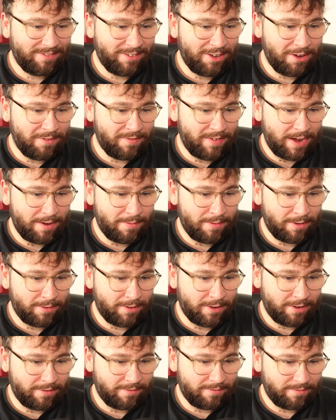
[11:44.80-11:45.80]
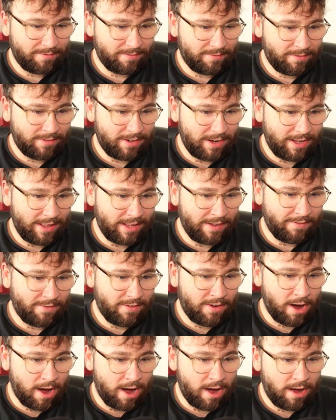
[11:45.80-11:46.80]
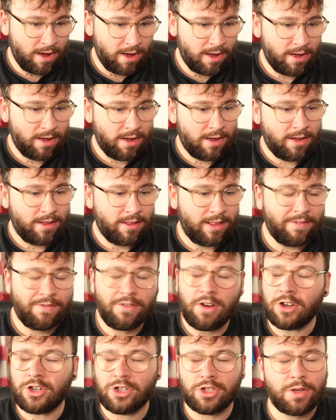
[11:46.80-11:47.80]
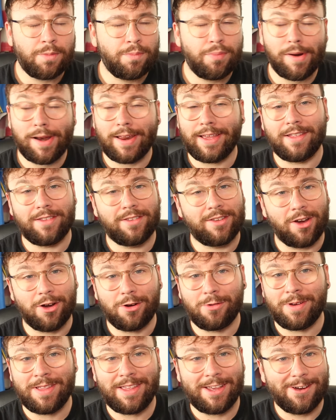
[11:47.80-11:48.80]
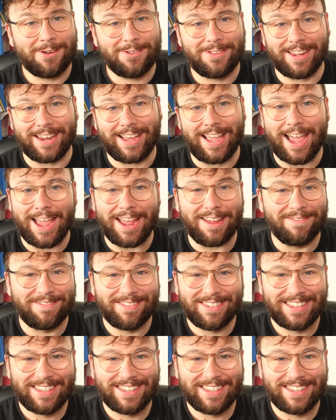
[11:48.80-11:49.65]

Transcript: Juve, well done. They've got just a brilliant song when you go to the game.